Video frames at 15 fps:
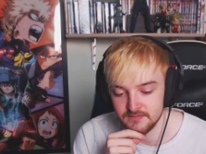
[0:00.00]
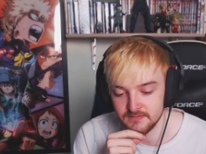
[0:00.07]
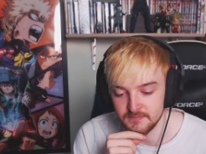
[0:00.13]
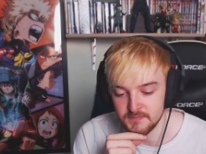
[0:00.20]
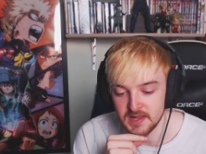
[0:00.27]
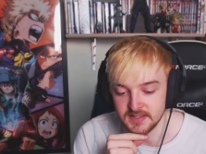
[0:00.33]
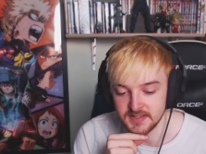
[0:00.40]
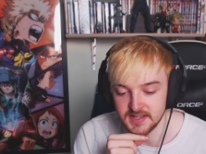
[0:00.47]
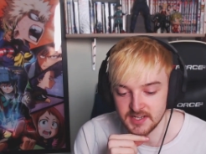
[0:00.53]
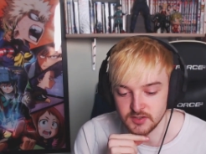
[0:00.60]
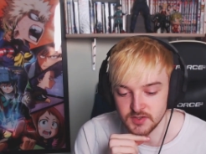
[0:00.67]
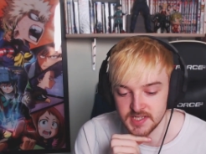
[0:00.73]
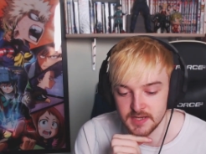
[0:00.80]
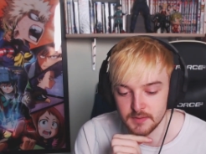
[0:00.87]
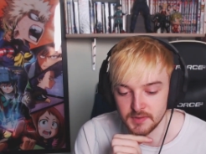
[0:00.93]
Meliodas
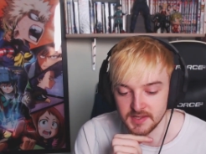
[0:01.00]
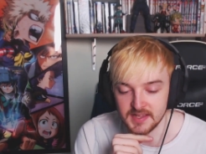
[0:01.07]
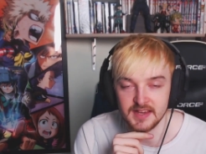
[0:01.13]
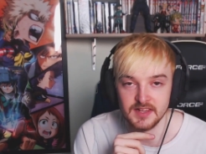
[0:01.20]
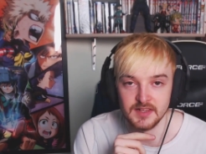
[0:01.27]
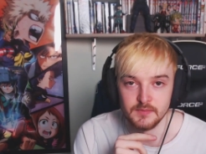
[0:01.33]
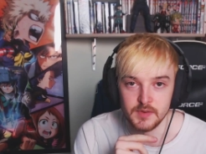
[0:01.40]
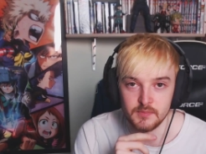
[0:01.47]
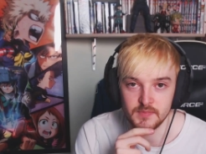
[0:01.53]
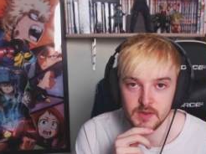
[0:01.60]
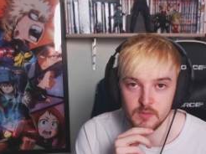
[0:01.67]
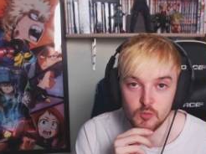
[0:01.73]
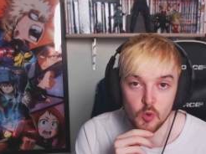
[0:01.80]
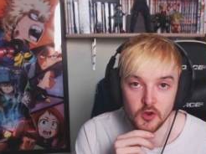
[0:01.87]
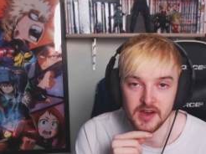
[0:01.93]
was able to kill him, he, he
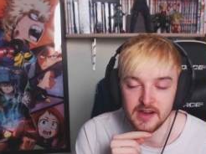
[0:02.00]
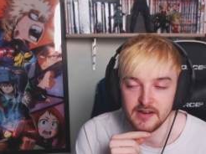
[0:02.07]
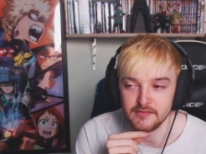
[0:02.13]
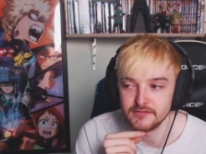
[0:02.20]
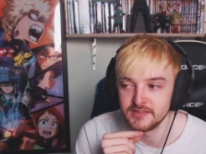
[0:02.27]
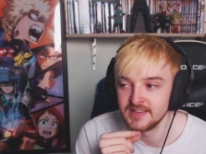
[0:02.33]
would have.